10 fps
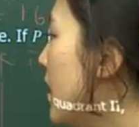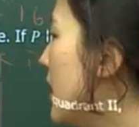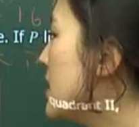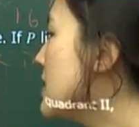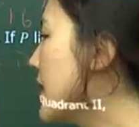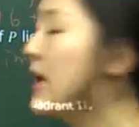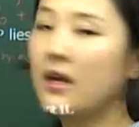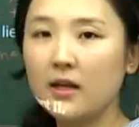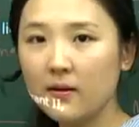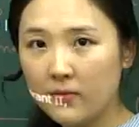is
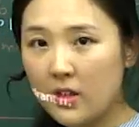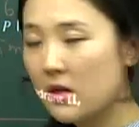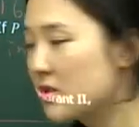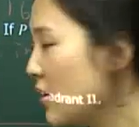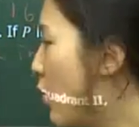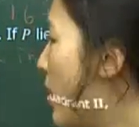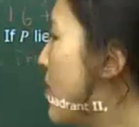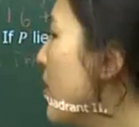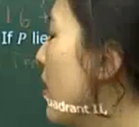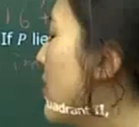negative. So
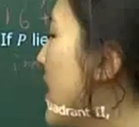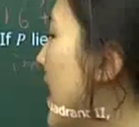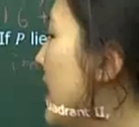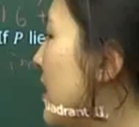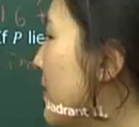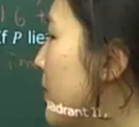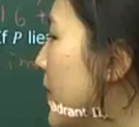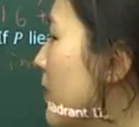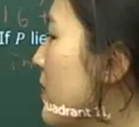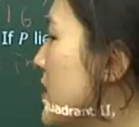when the negative
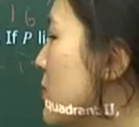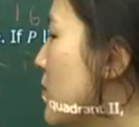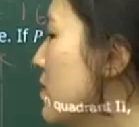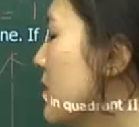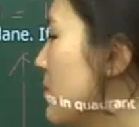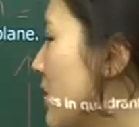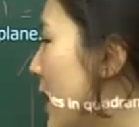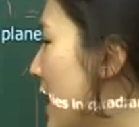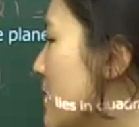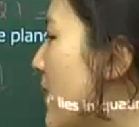real is multiplied